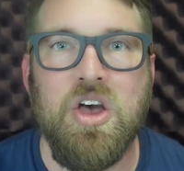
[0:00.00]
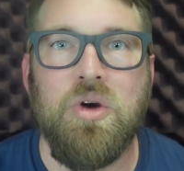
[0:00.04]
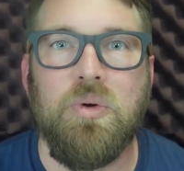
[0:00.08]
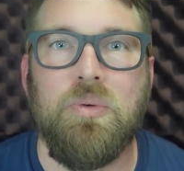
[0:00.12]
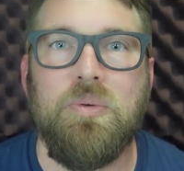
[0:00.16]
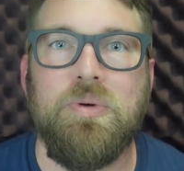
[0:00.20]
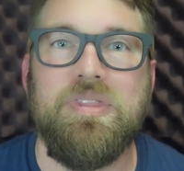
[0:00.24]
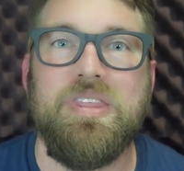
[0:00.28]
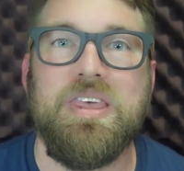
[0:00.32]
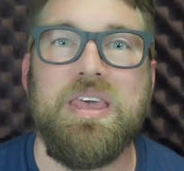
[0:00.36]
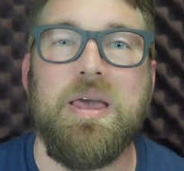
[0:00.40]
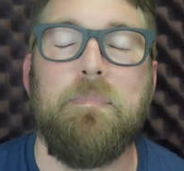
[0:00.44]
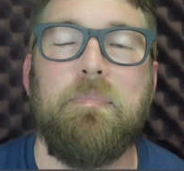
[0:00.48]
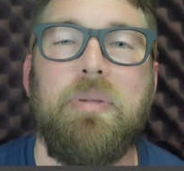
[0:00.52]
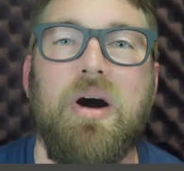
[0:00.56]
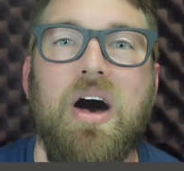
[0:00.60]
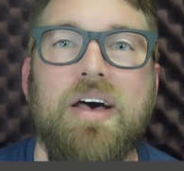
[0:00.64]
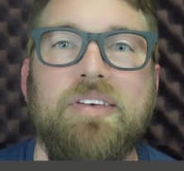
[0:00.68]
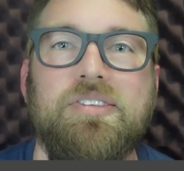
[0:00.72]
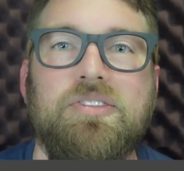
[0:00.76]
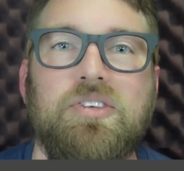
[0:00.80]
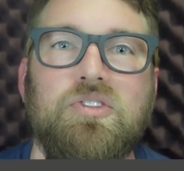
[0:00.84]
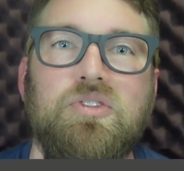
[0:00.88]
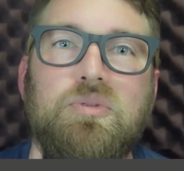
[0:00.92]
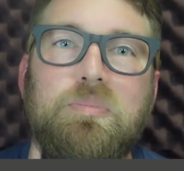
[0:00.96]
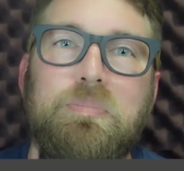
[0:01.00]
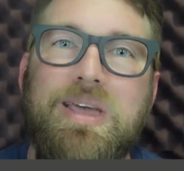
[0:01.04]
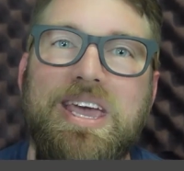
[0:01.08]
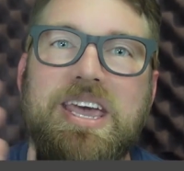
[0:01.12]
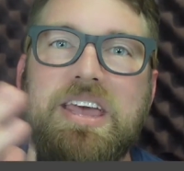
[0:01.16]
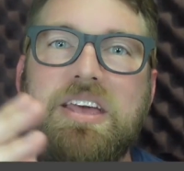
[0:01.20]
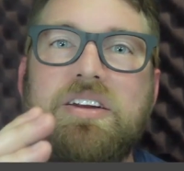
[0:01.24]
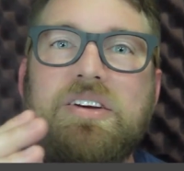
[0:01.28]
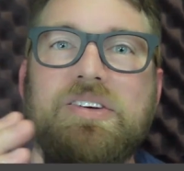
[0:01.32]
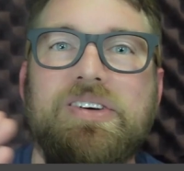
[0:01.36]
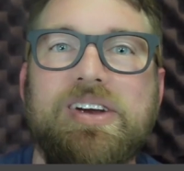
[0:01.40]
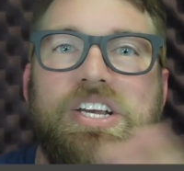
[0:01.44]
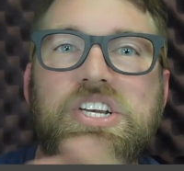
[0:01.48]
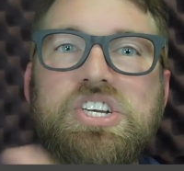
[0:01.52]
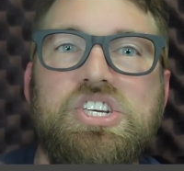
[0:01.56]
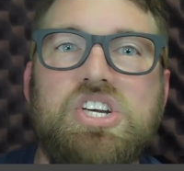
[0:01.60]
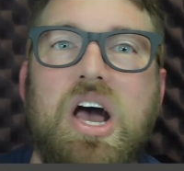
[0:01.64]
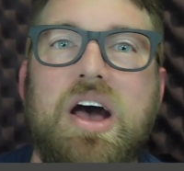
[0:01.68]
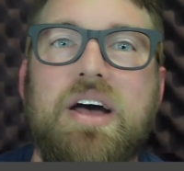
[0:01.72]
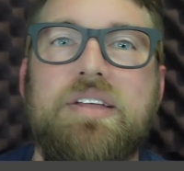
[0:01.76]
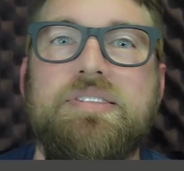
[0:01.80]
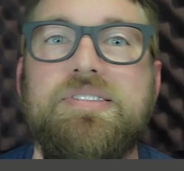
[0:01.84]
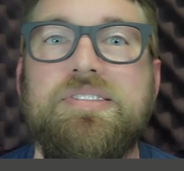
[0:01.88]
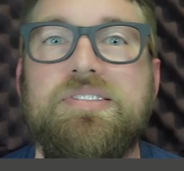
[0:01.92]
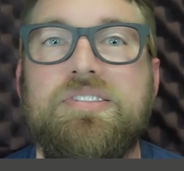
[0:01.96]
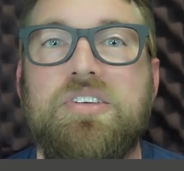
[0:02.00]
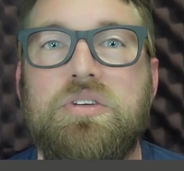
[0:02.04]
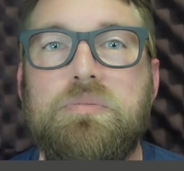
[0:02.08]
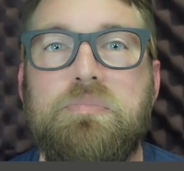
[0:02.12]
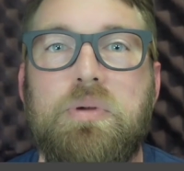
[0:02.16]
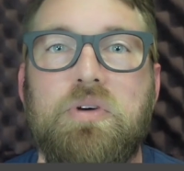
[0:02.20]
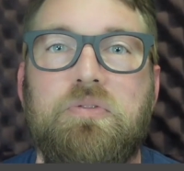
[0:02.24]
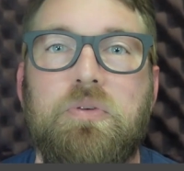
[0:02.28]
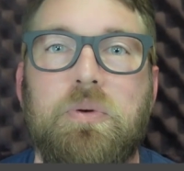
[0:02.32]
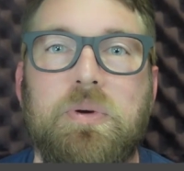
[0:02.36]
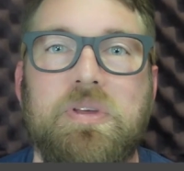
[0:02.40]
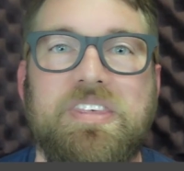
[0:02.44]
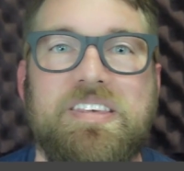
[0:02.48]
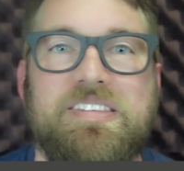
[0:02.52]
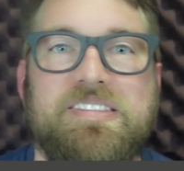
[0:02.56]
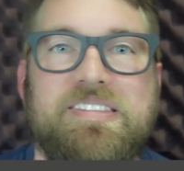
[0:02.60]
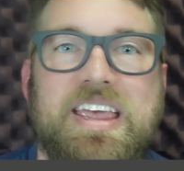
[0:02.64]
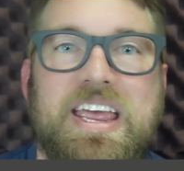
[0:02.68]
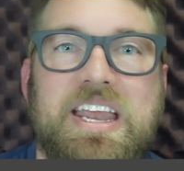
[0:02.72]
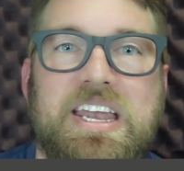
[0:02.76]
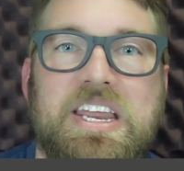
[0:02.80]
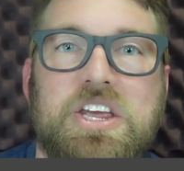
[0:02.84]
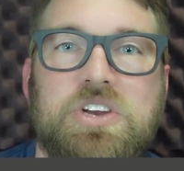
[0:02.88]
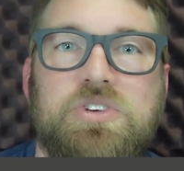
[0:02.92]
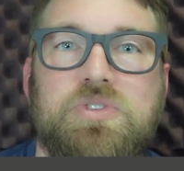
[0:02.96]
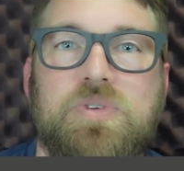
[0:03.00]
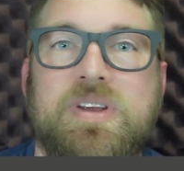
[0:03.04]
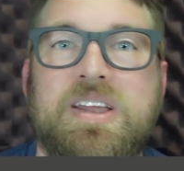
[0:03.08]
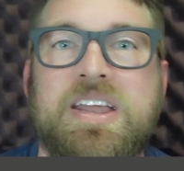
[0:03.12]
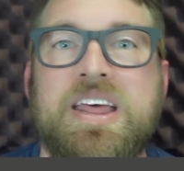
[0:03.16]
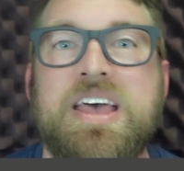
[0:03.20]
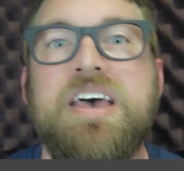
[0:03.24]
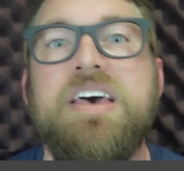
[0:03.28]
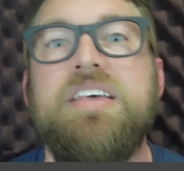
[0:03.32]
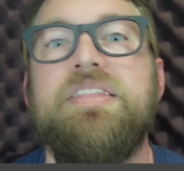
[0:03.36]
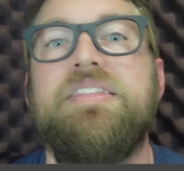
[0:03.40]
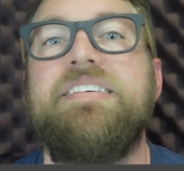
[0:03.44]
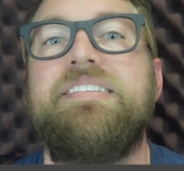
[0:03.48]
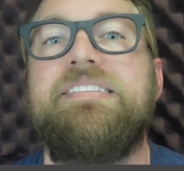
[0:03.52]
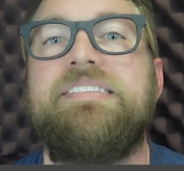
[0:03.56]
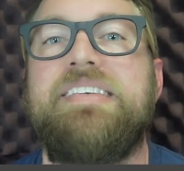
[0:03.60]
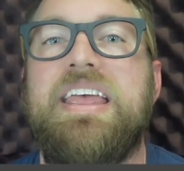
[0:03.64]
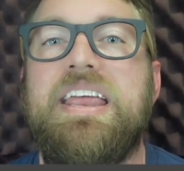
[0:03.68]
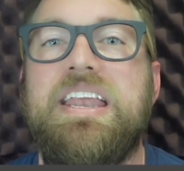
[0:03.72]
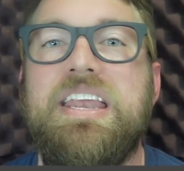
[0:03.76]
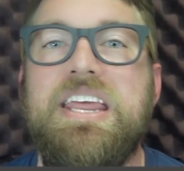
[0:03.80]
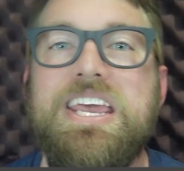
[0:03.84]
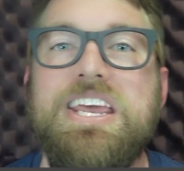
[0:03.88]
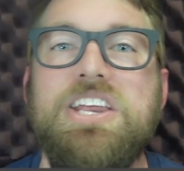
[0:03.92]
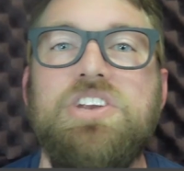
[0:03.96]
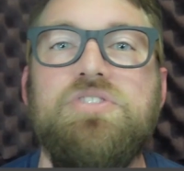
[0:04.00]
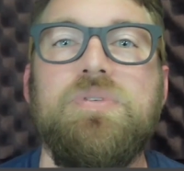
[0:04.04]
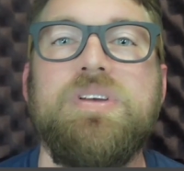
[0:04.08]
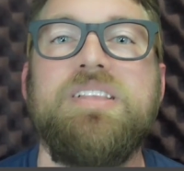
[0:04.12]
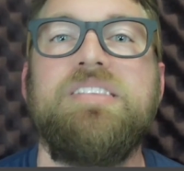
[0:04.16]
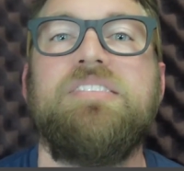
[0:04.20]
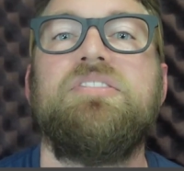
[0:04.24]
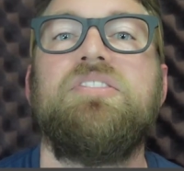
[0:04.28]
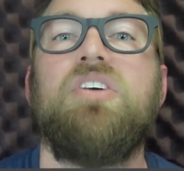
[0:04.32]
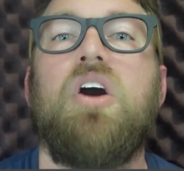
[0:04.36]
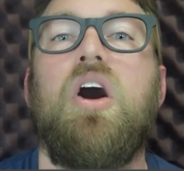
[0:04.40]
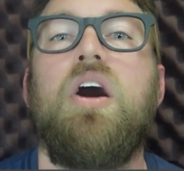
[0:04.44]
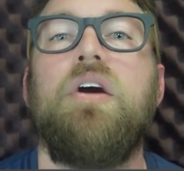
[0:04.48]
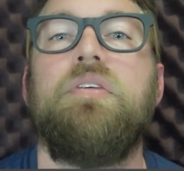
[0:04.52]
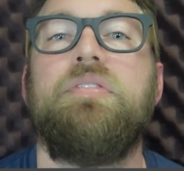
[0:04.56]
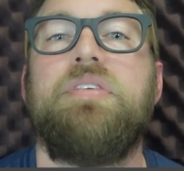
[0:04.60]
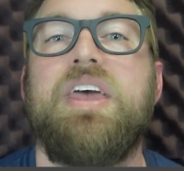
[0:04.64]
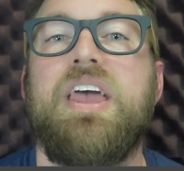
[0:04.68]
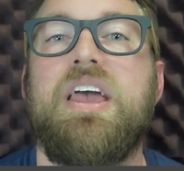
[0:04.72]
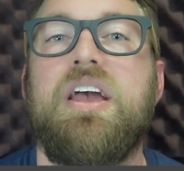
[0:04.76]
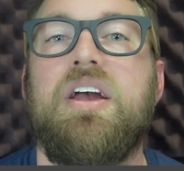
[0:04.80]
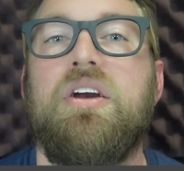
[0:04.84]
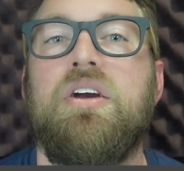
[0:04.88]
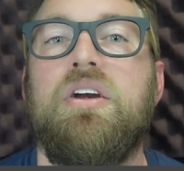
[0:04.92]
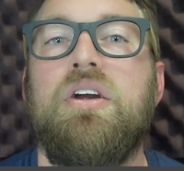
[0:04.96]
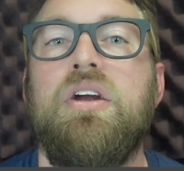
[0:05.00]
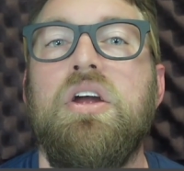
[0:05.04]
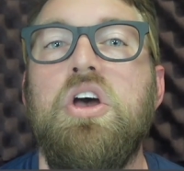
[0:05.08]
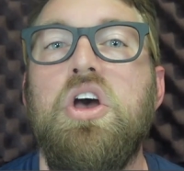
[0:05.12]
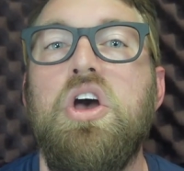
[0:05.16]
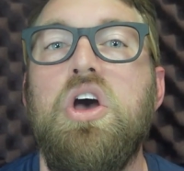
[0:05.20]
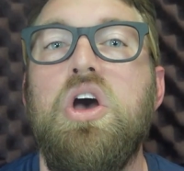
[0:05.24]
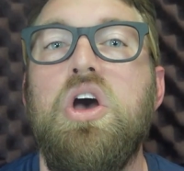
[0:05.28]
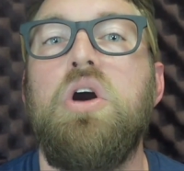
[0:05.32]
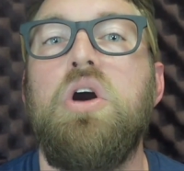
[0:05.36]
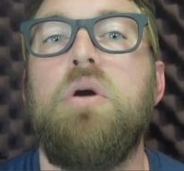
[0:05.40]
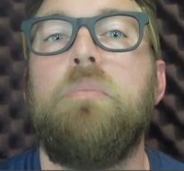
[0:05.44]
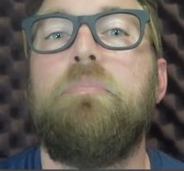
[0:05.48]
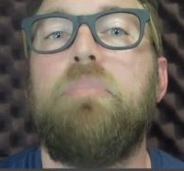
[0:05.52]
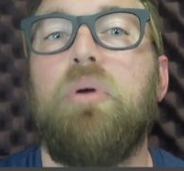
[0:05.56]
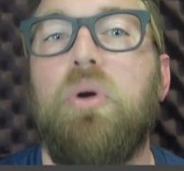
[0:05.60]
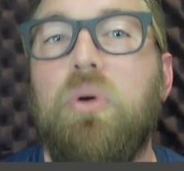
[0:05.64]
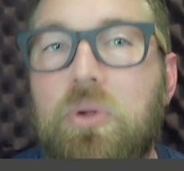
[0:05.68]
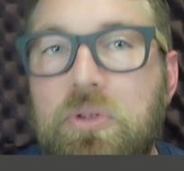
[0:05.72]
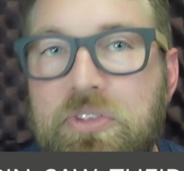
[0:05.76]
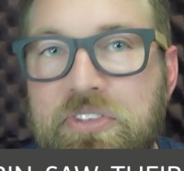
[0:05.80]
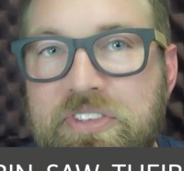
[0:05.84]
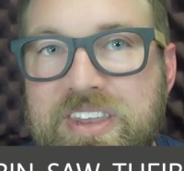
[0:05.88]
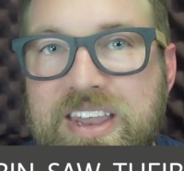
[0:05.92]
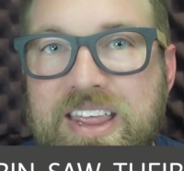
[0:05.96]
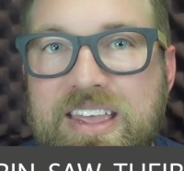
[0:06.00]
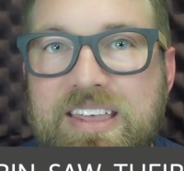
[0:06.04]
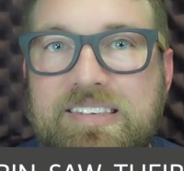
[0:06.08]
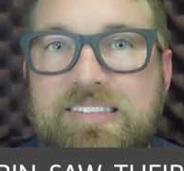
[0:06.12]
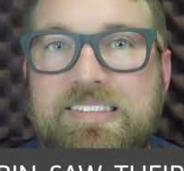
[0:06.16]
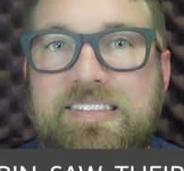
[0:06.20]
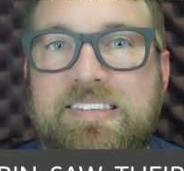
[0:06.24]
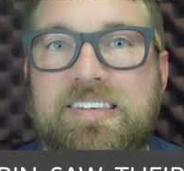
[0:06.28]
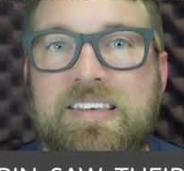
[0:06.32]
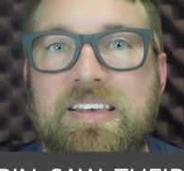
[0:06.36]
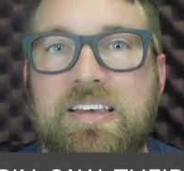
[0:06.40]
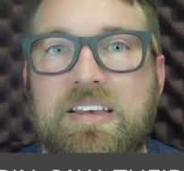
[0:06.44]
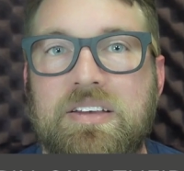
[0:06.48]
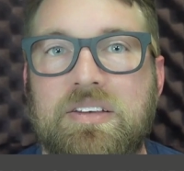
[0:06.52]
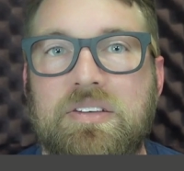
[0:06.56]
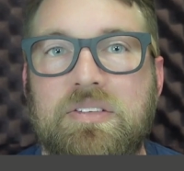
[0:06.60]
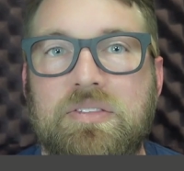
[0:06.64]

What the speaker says: when the apostles Peter and John stood before the Sanhedrin saw their boldness.